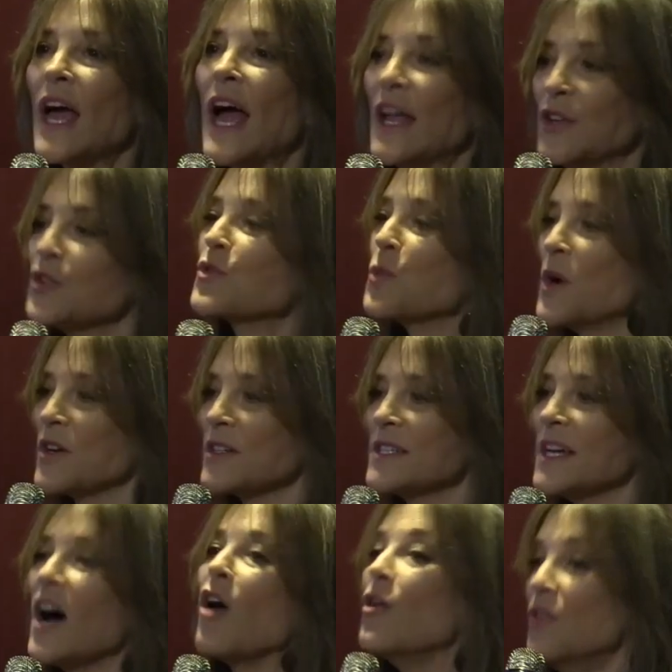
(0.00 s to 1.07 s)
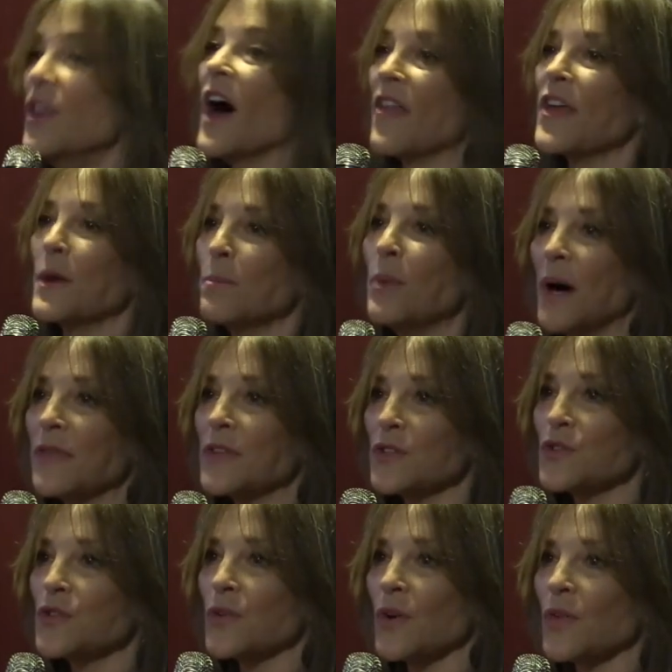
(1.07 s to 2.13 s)
and you swear to tell nothing but the
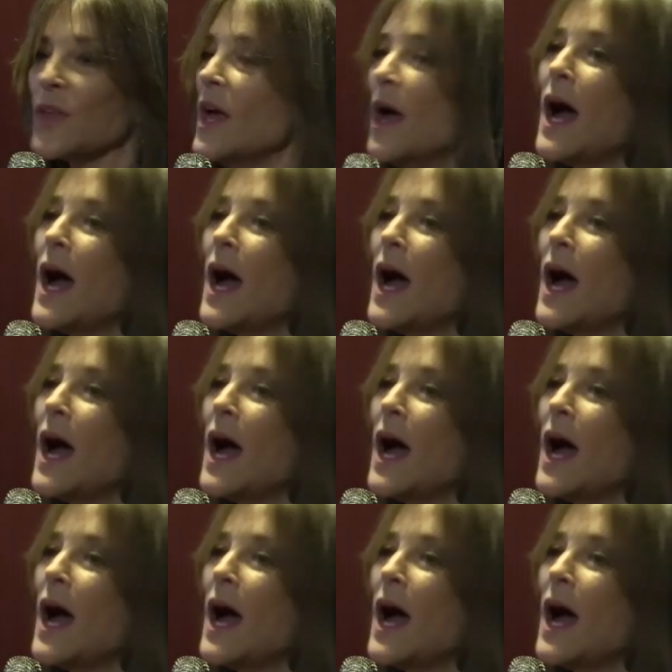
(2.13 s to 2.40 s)
truth.